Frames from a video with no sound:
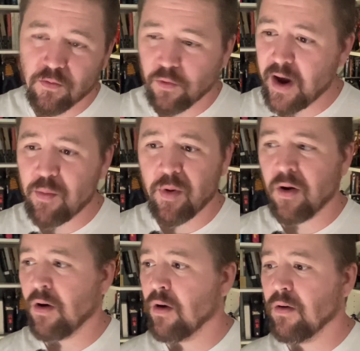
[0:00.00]
rape
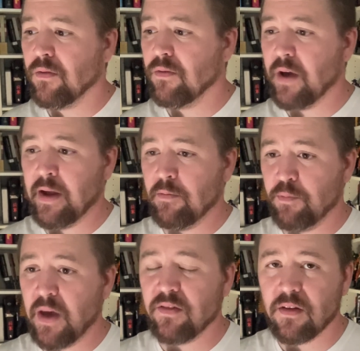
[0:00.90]
her, and
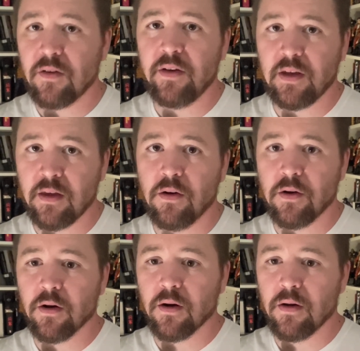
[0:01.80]
basically kill
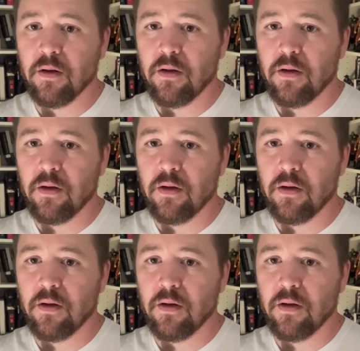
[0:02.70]
her.